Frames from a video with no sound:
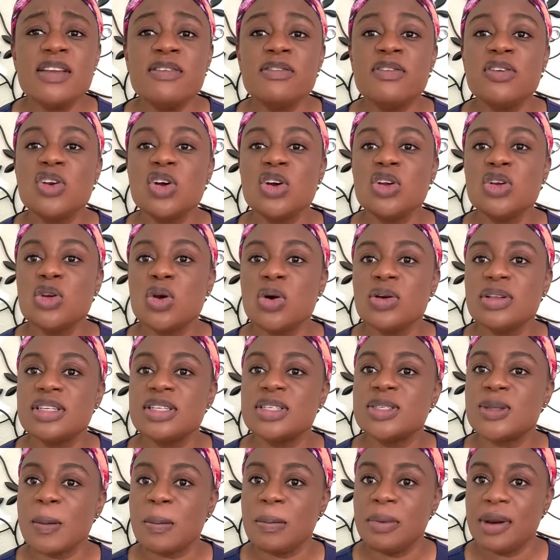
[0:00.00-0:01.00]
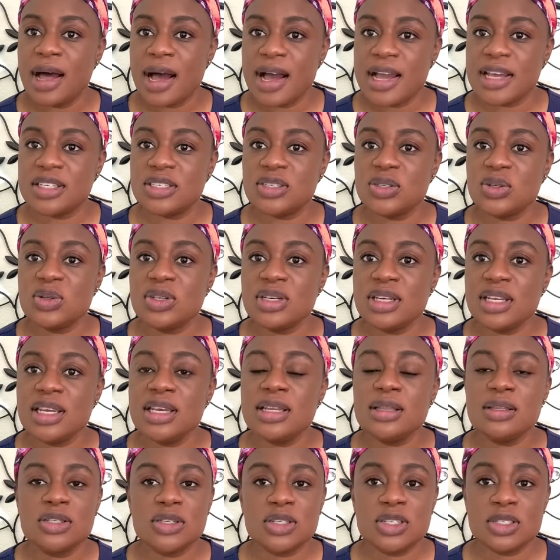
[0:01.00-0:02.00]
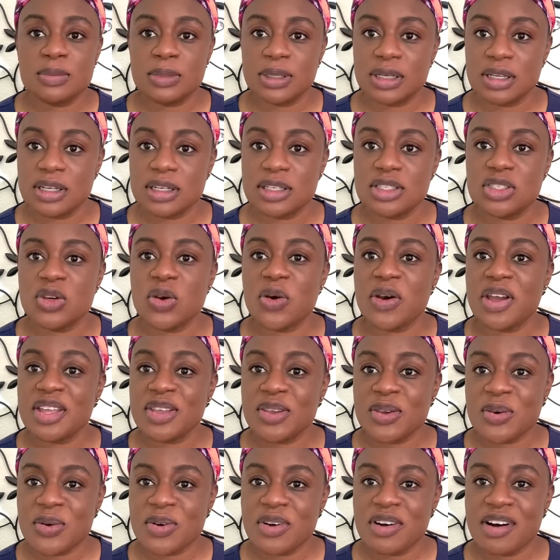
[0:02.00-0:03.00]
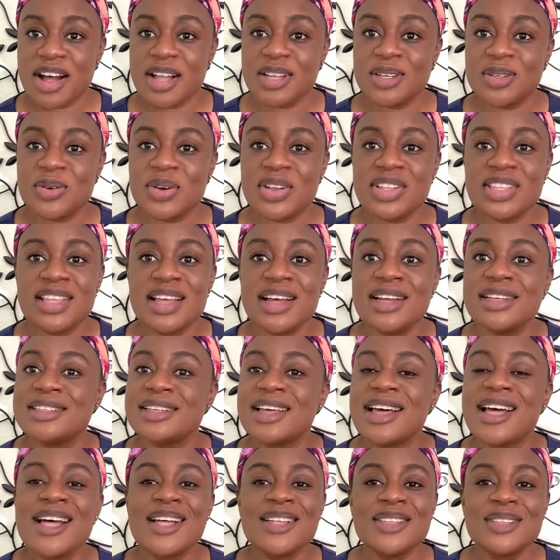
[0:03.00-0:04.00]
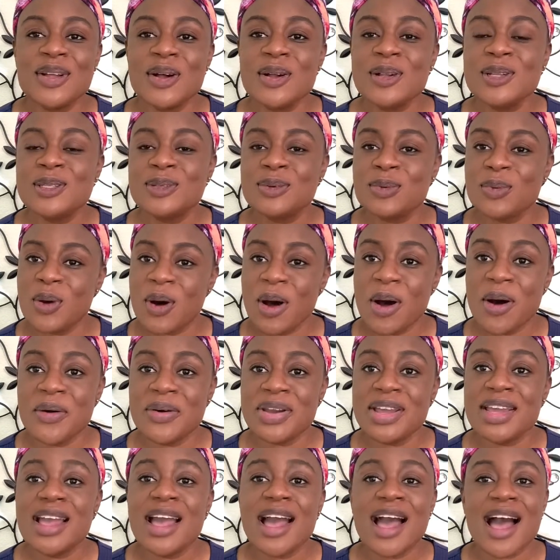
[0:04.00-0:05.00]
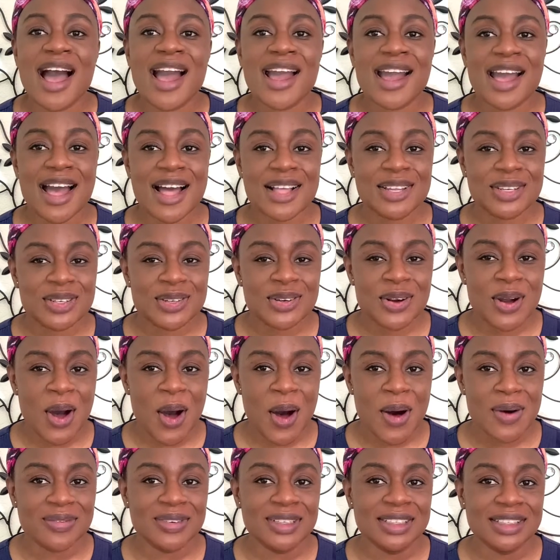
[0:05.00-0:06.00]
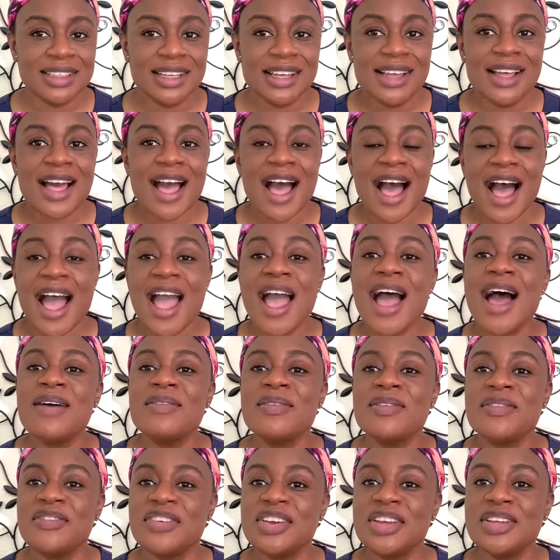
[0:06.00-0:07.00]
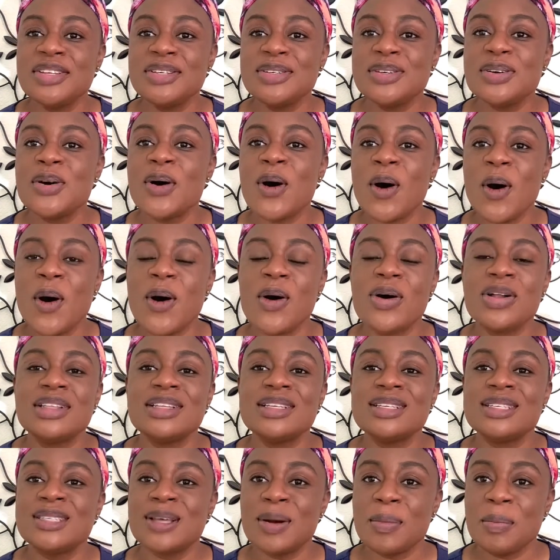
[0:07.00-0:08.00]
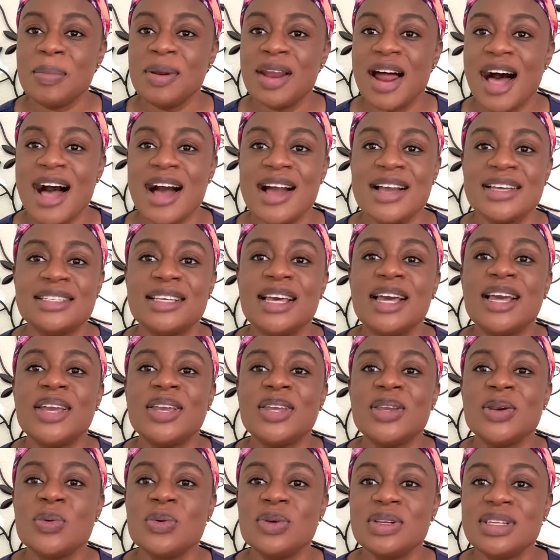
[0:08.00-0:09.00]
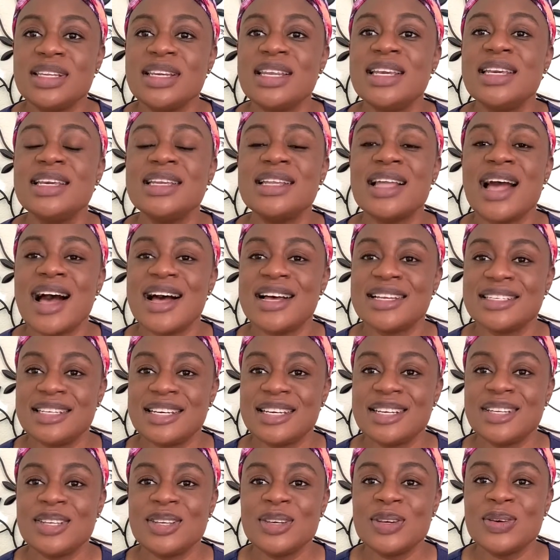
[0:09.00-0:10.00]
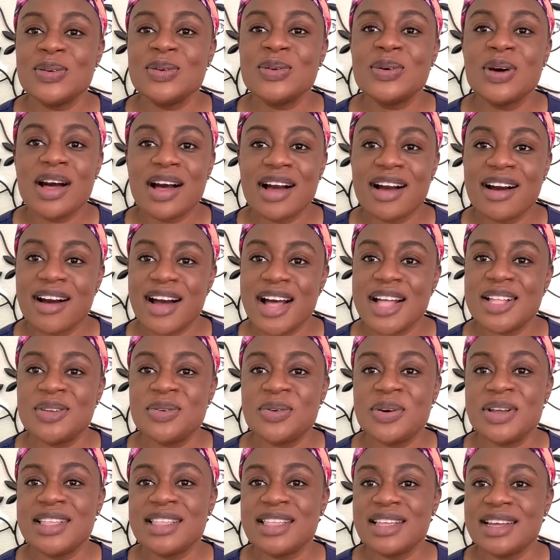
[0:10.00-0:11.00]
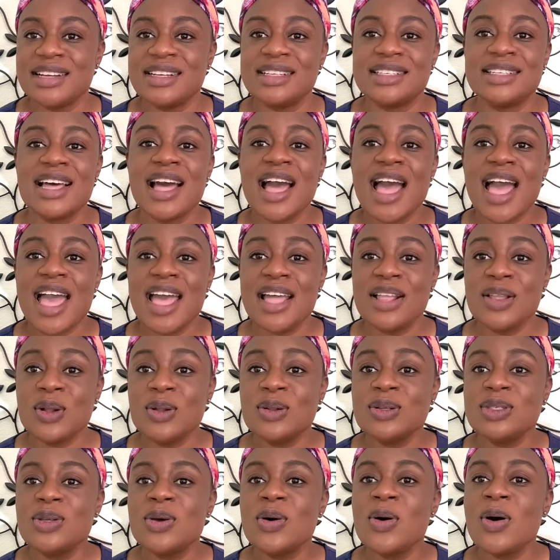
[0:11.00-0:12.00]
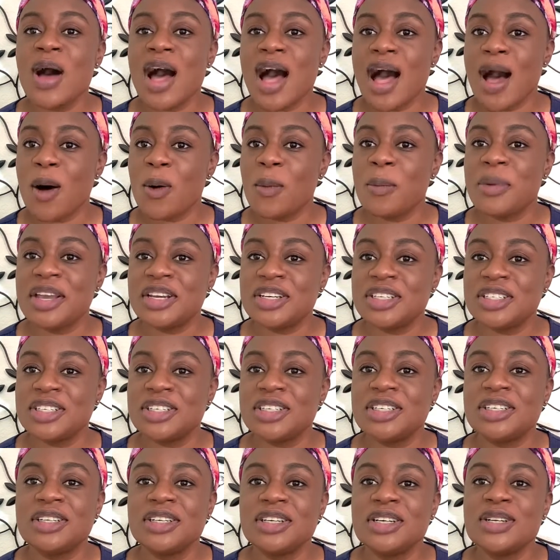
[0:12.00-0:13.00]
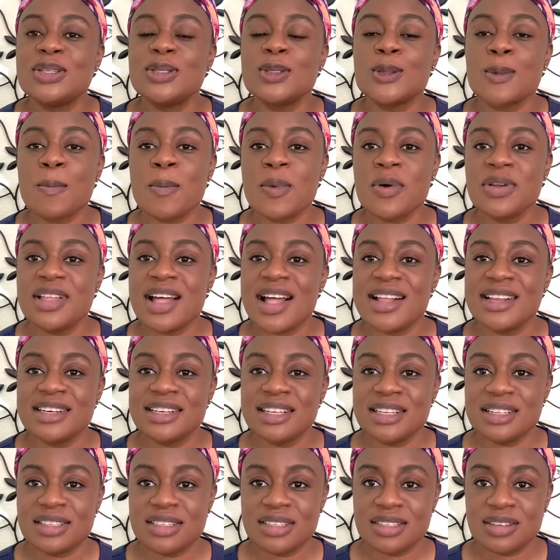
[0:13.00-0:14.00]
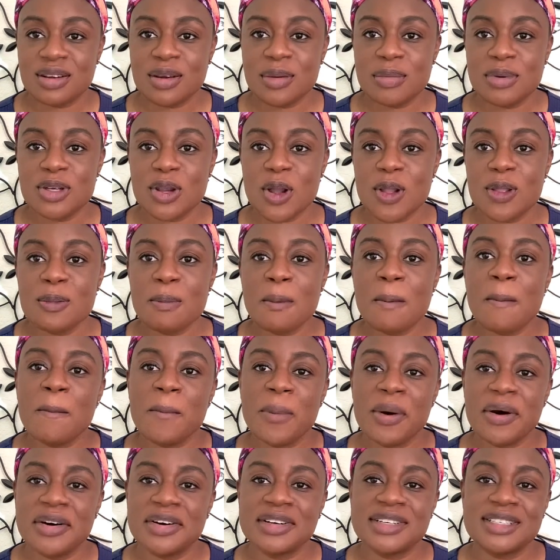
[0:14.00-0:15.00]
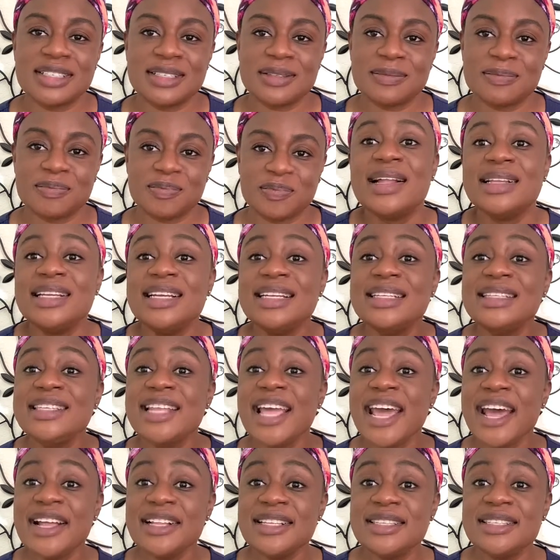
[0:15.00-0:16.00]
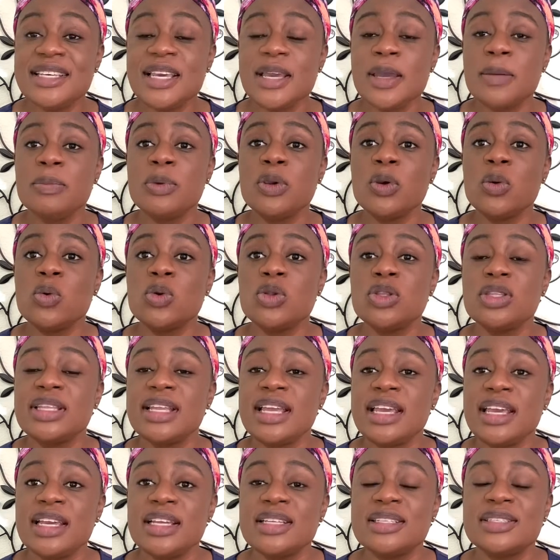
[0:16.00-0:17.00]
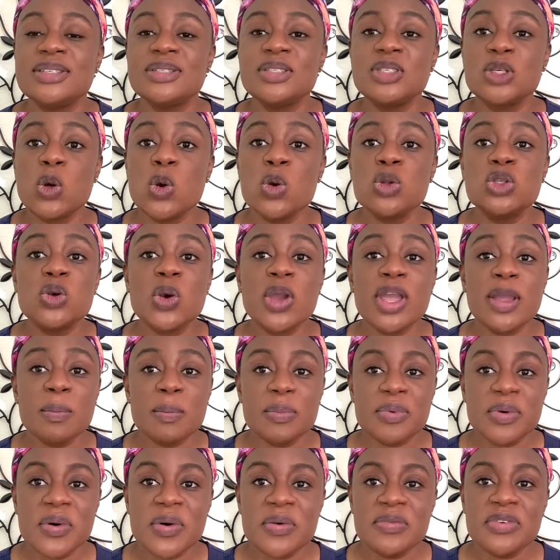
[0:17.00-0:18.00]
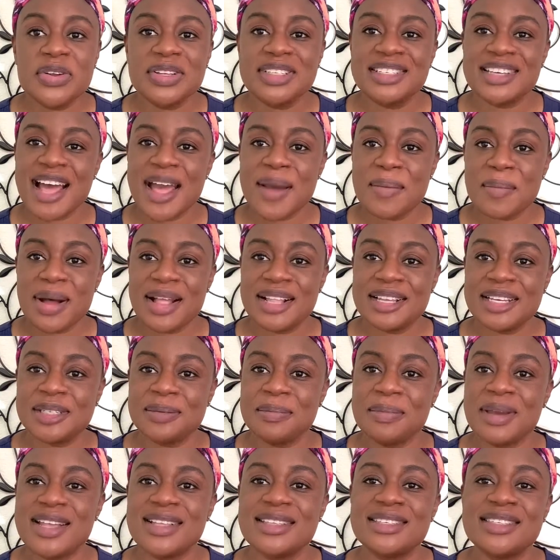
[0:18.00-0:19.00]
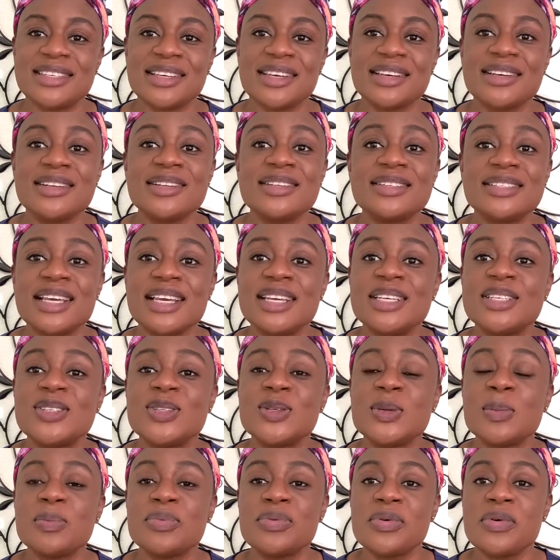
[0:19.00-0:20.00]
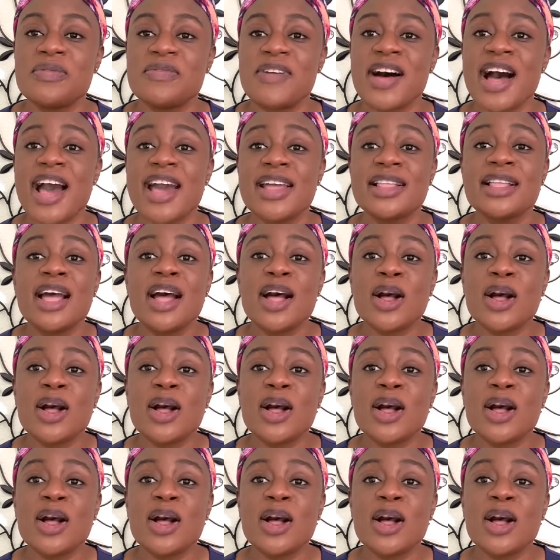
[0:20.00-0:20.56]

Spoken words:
if you don't know the supplies you need just because you're a new graduate nurse, don't worry, I got you covered. I have a video on the supplies you would need as a new graduate nurse, and also I'll make sure to put that in the description box. The third tip you would need to do to improve your time management skills is to provide